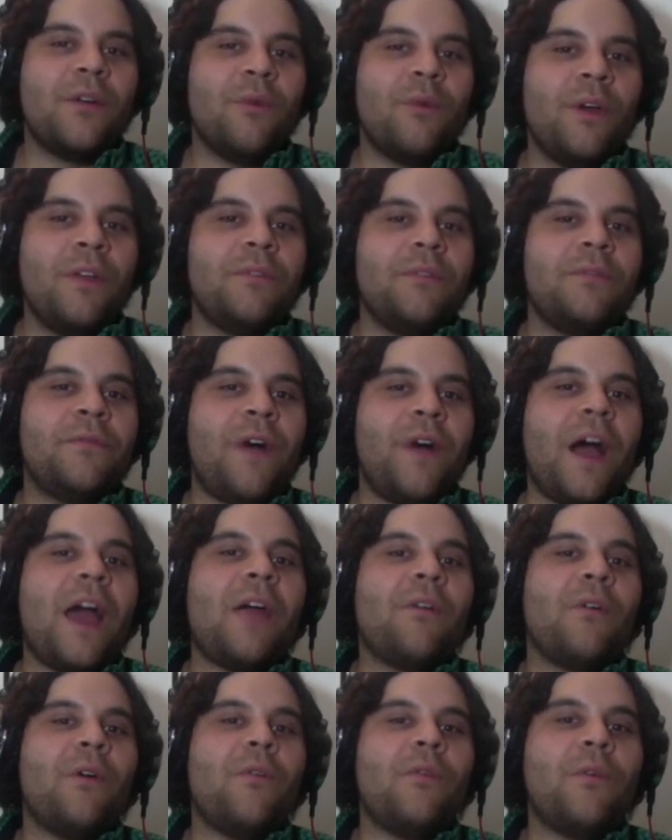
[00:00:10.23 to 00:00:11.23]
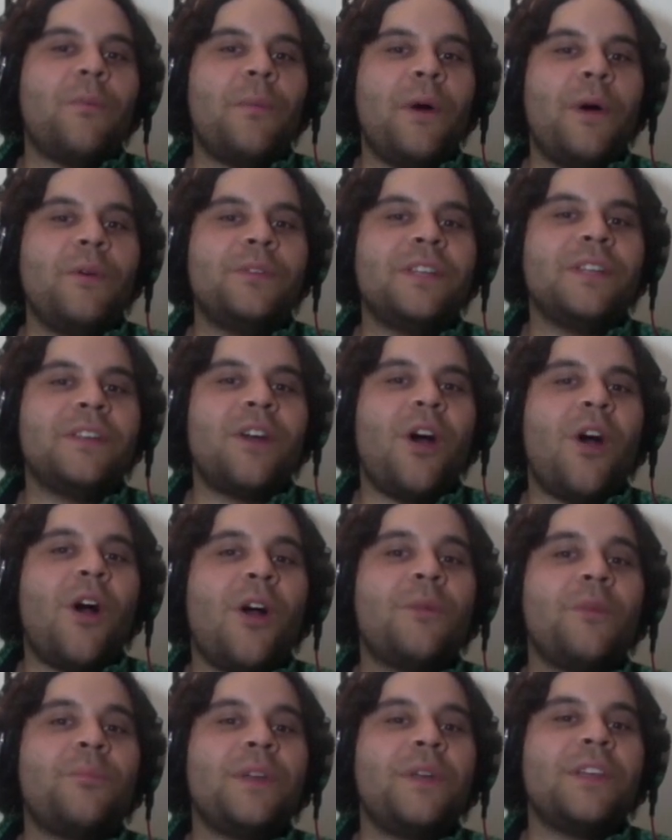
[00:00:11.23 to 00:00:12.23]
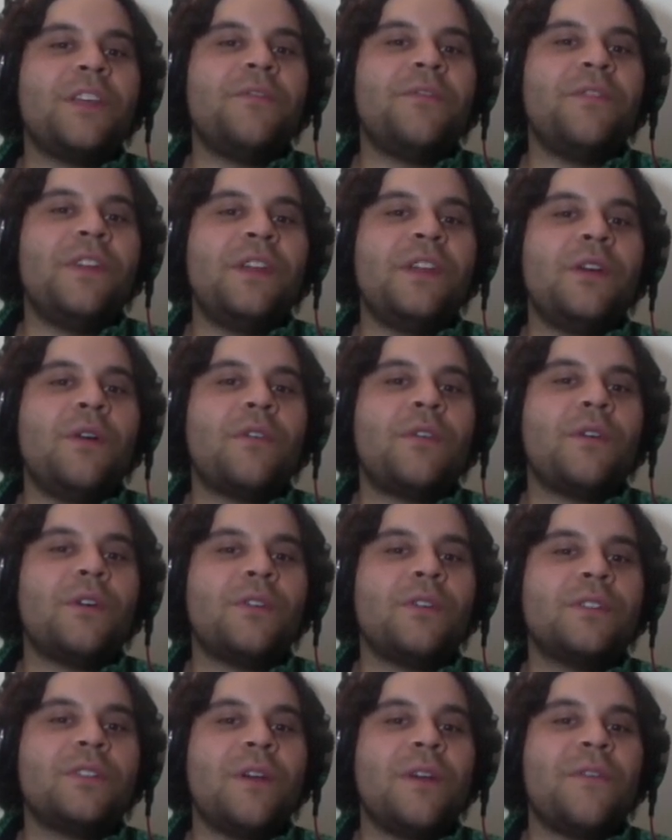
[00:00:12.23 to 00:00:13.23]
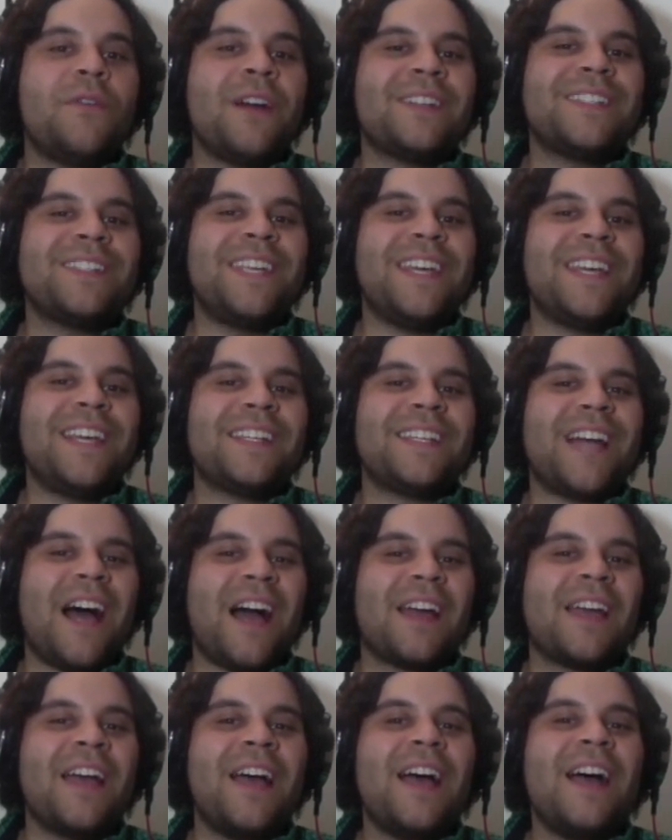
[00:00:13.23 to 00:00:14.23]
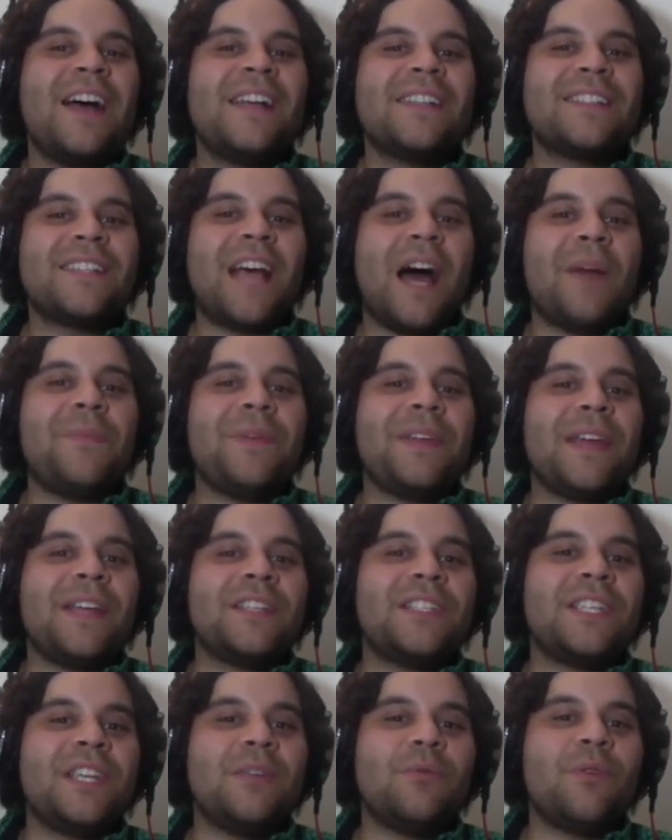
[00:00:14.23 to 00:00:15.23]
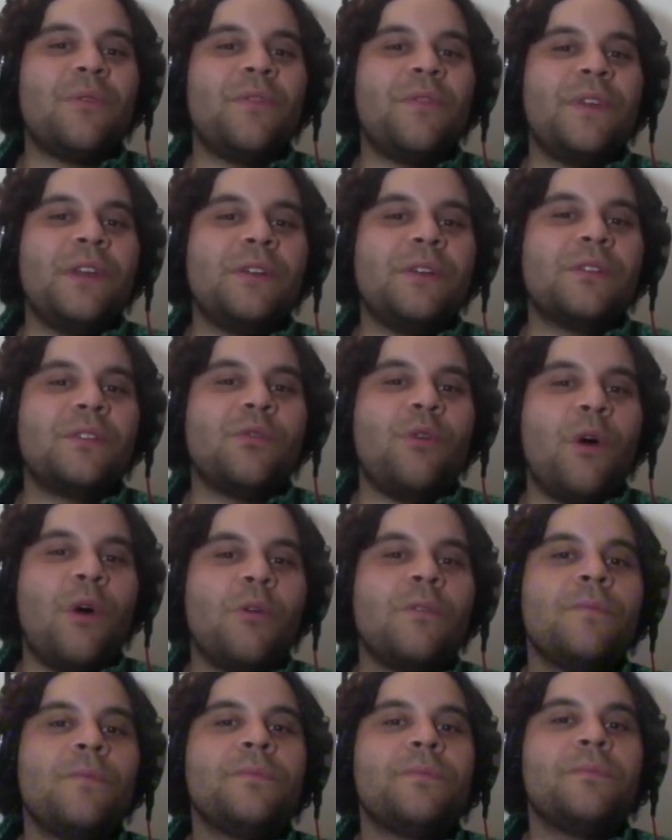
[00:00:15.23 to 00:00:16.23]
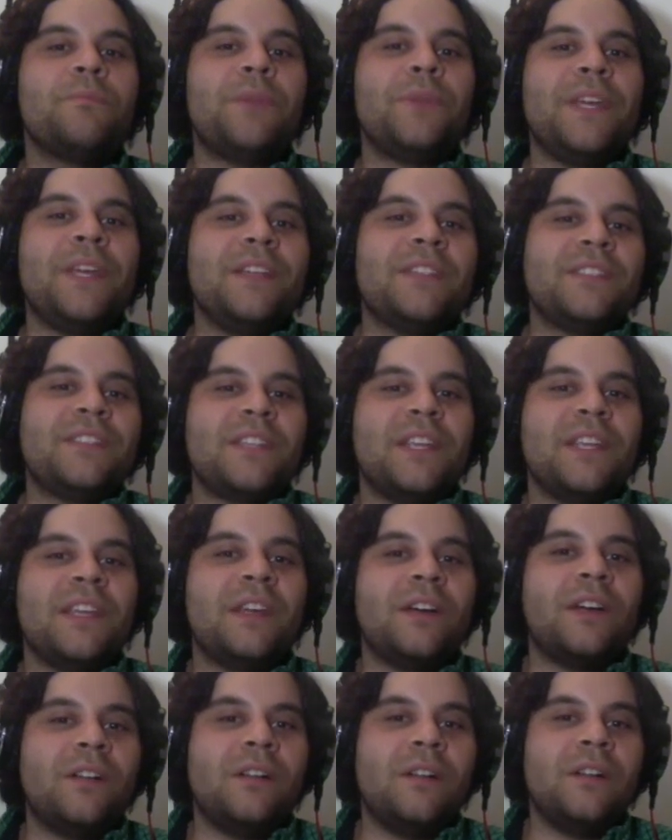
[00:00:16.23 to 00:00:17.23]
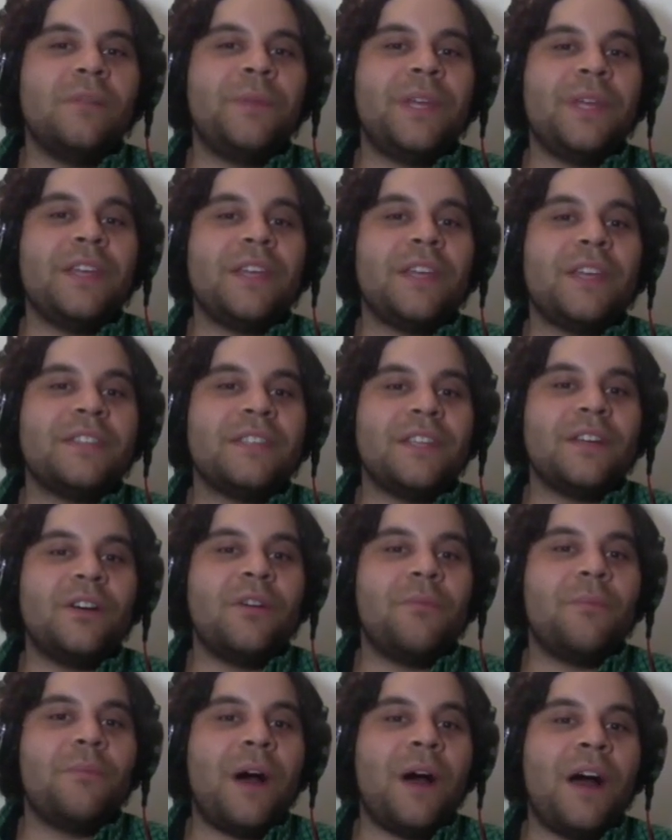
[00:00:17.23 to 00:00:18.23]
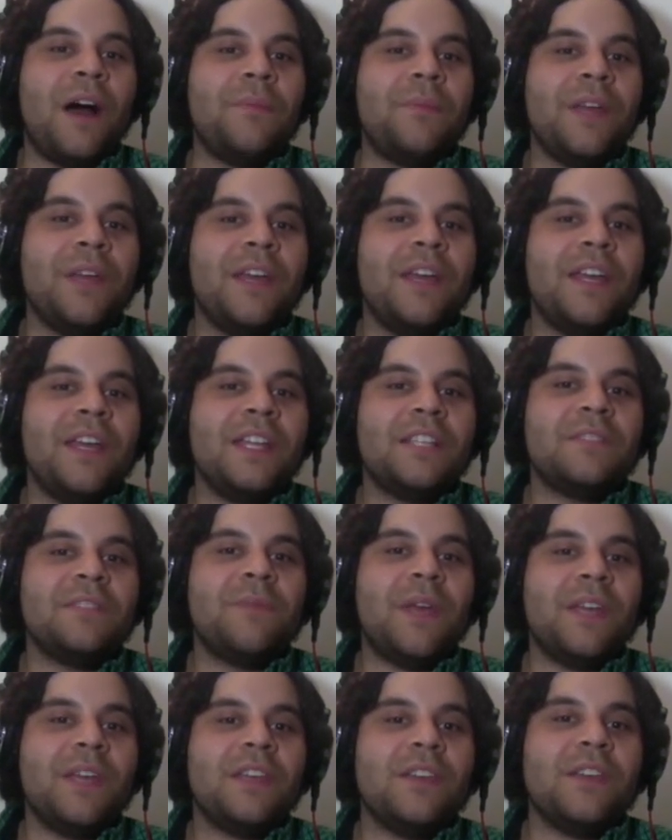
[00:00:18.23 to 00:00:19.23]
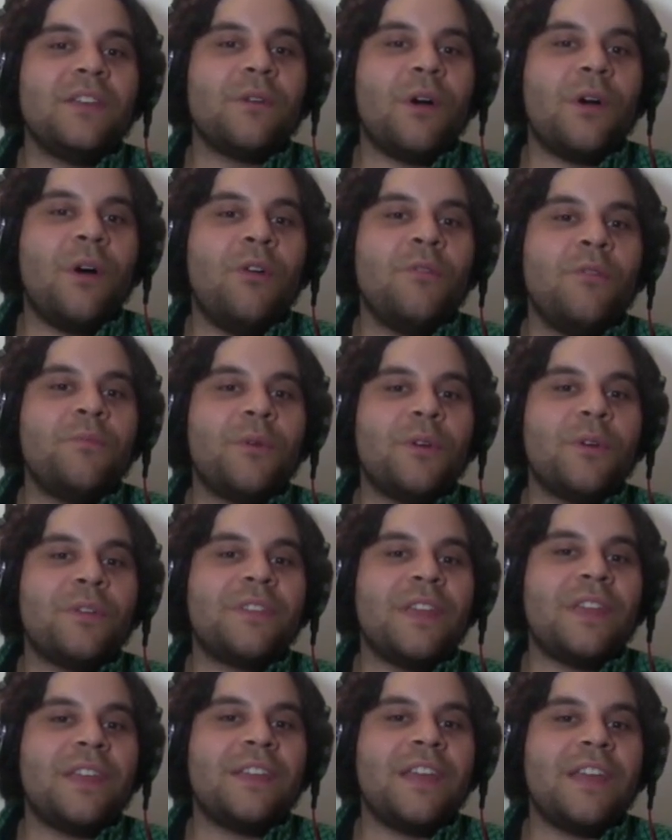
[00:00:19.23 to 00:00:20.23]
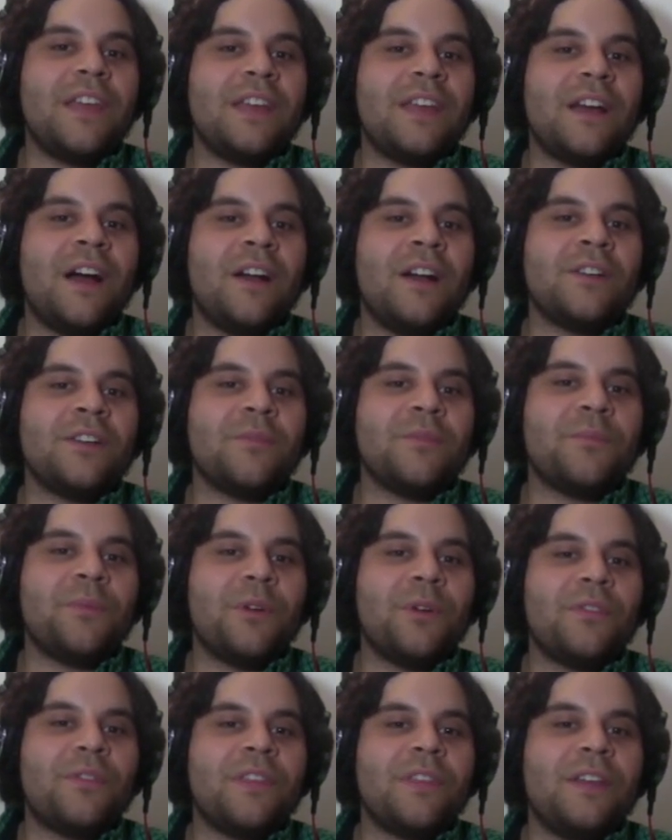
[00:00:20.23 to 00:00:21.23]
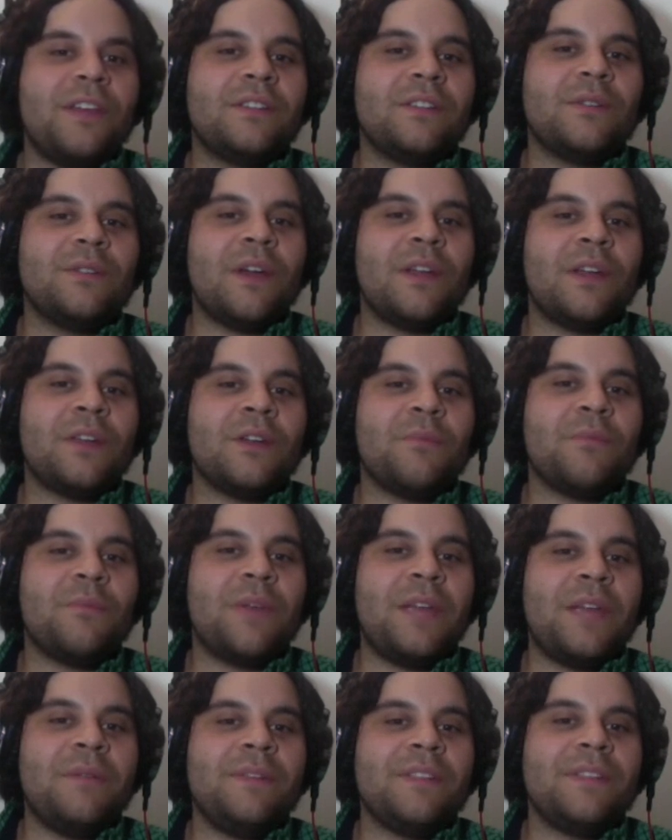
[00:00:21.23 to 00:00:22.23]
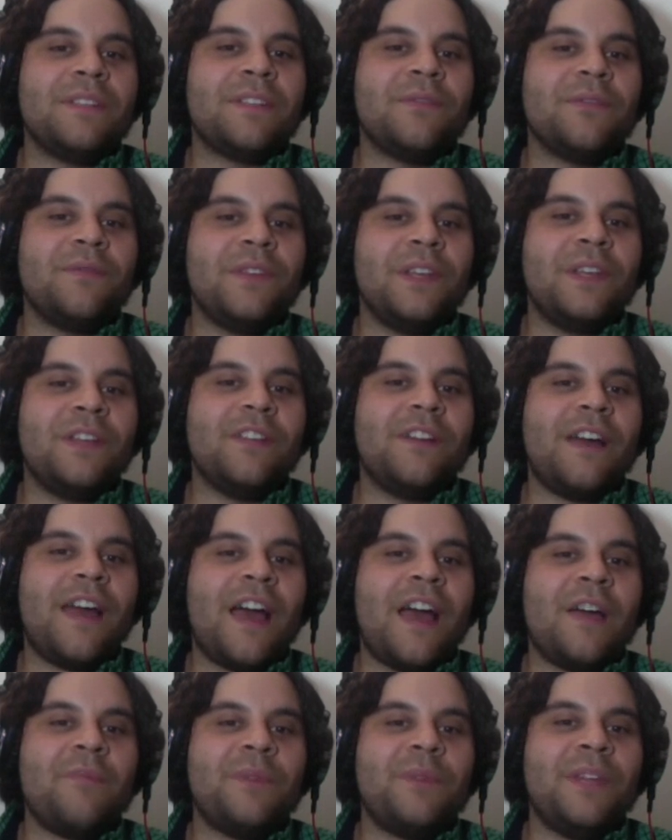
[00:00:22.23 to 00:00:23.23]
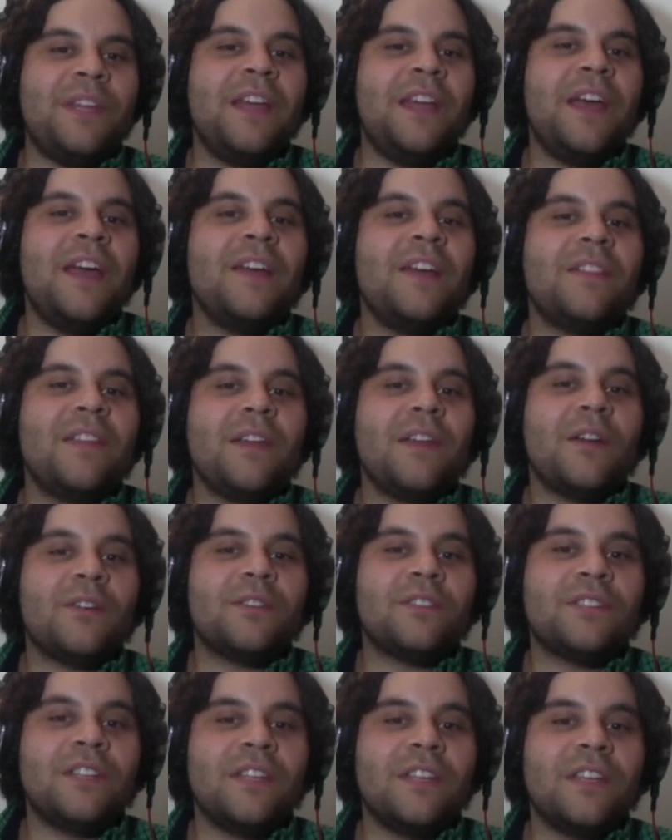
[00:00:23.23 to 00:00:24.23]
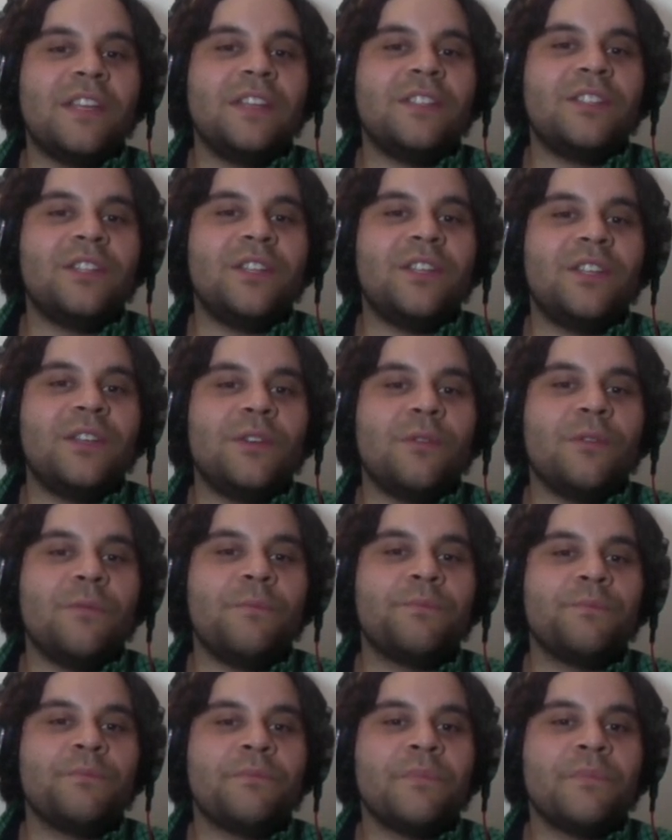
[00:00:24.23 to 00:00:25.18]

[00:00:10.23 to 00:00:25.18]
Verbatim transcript: went viral for posting a heartbreaking video of herself on TikTok, sobbing as she revealed, quote, being single, being a single mom is making your own birthday cake on your birthday so that your babies can feel happy they are singing to you.